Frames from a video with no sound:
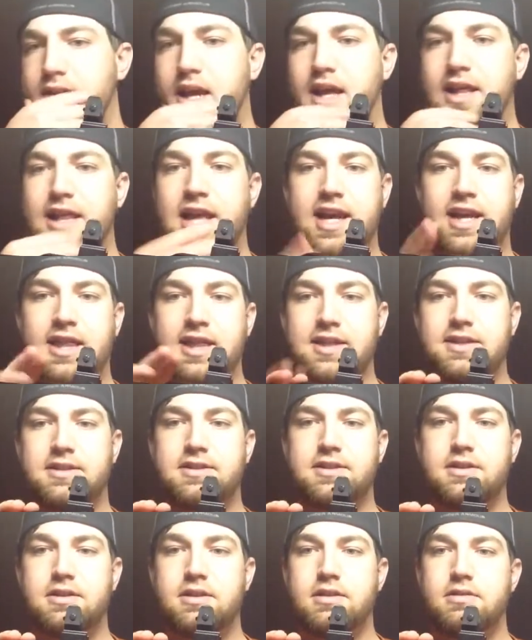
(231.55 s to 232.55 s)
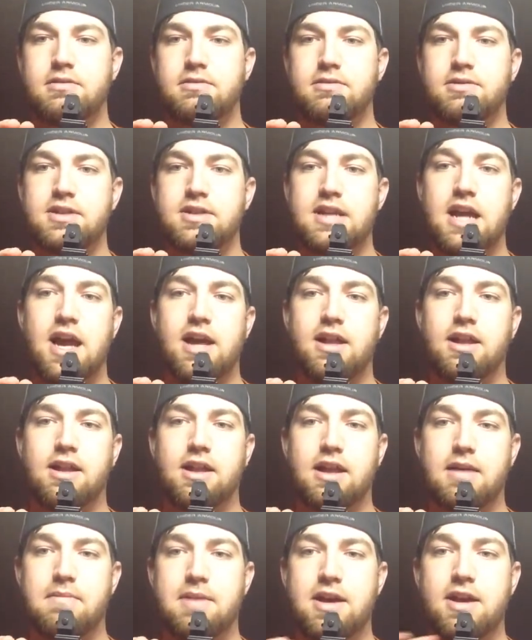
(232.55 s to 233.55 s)
I like this style a
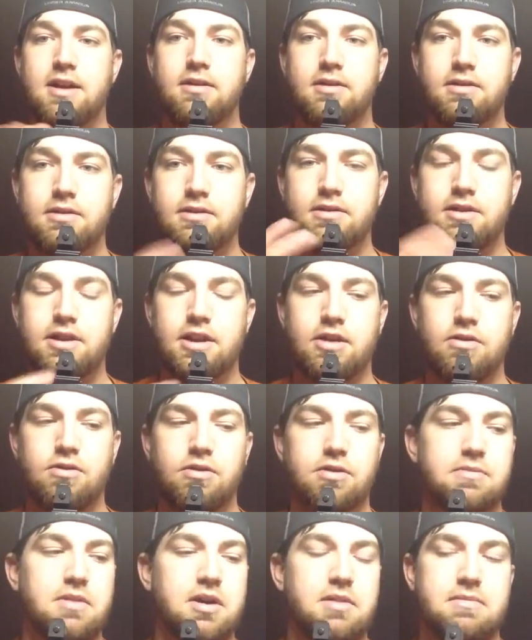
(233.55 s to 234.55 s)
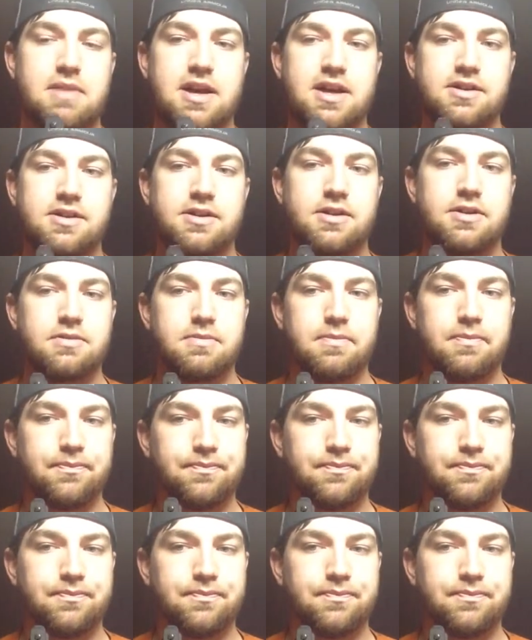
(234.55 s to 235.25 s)
lot better than your old pump masters.